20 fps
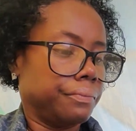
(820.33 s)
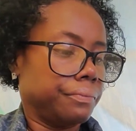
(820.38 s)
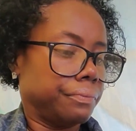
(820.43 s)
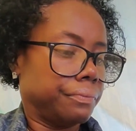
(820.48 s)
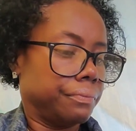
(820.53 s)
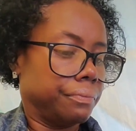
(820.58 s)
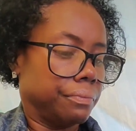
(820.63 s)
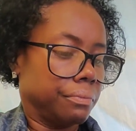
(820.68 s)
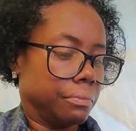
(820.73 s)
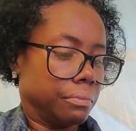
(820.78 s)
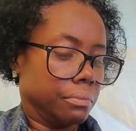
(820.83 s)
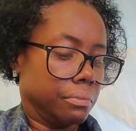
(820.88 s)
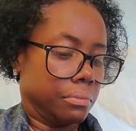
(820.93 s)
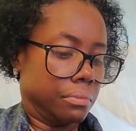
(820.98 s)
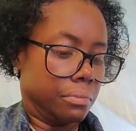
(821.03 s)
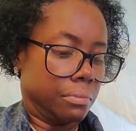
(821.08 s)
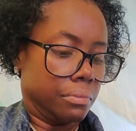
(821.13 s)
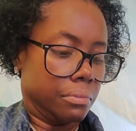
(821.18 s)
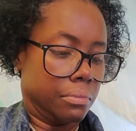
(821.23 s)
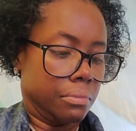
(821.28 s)

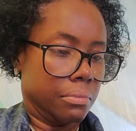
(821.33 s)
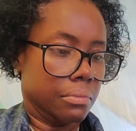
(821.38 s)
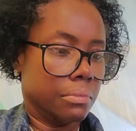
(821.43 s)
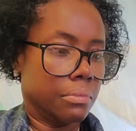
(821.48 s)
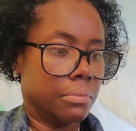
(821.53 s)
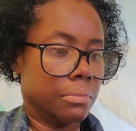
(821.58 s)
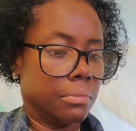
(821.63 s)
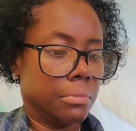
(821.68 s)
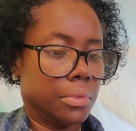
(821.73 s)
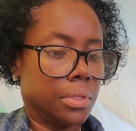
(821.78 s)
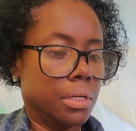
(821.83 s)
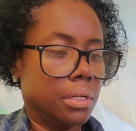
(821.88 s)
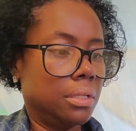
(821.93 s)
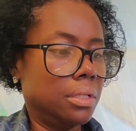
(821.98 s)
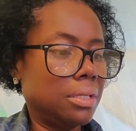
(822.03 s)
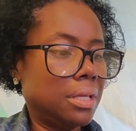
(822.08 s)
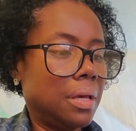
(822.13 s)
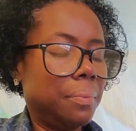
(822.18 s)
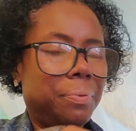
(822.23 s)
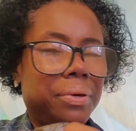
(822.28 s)
I